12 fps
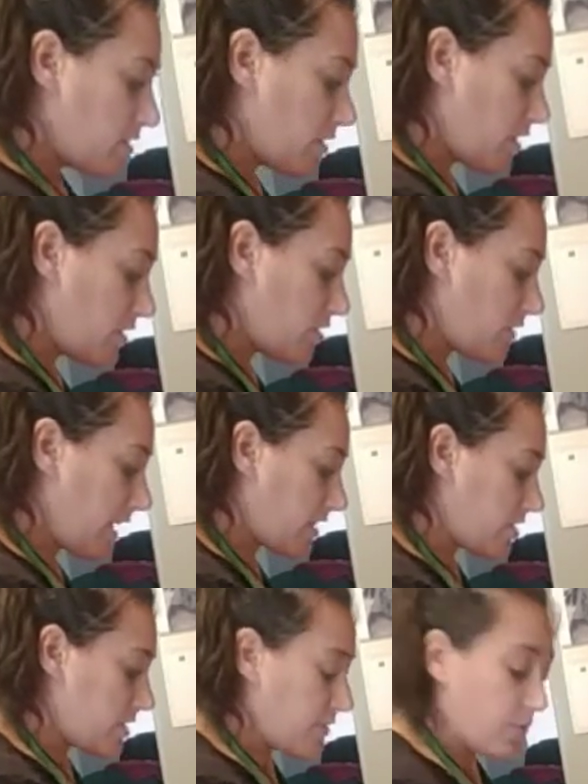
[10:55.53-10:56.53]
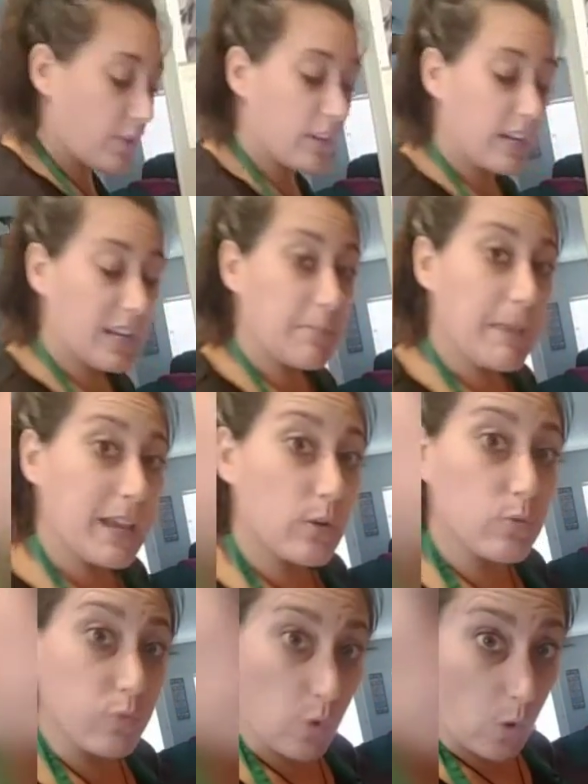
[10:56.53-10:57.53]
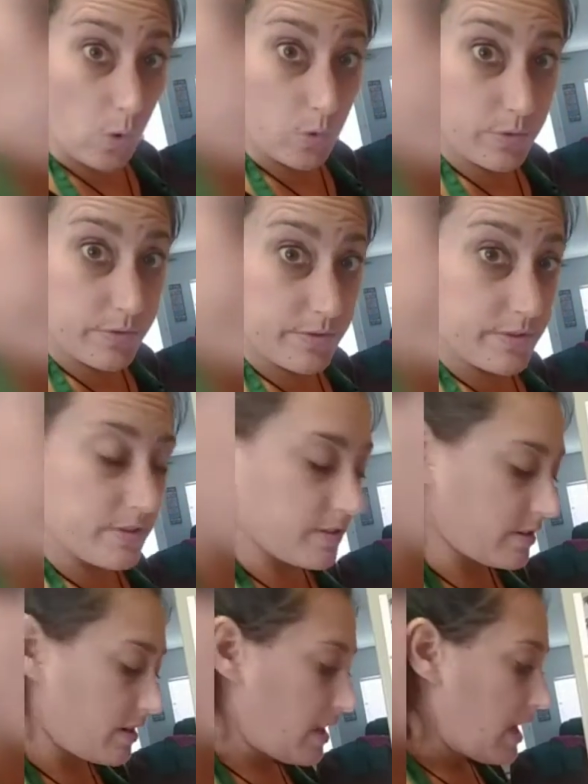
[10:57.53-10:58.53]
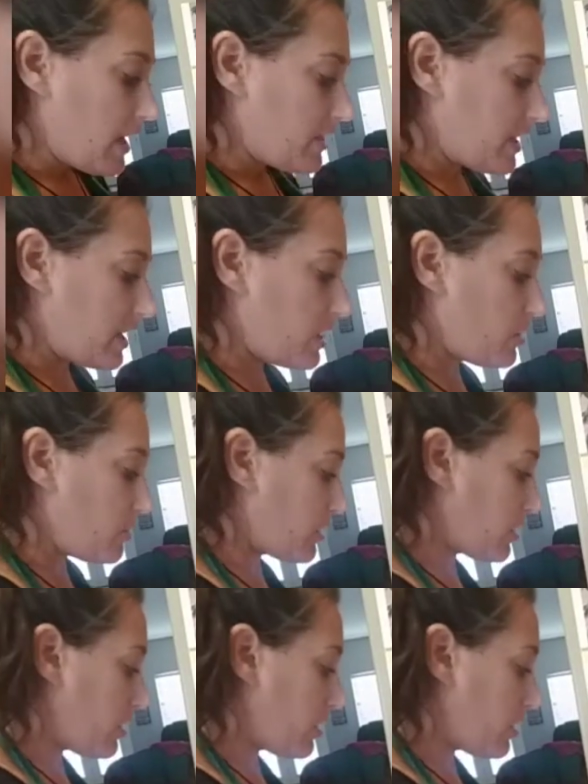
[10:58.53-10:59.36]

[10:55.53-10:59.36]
So the directions, if you're gonna make rolls, then you would